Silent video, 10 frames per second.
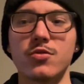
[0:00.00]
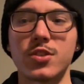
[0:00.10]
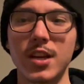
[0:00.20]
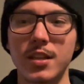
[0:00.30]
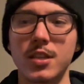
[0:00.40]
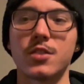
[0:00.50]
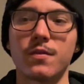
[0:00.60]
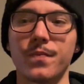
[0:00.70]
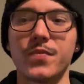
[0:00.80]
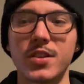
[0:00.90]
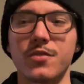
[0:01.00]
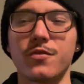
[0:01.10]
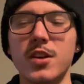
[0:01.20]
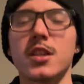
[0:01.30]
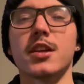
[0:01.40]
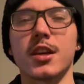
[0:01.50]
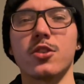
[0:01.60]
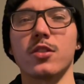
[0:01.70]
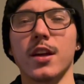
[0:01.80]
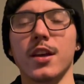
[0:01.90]
get this feeling, and
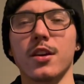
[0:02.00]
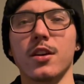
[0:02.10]
you're like,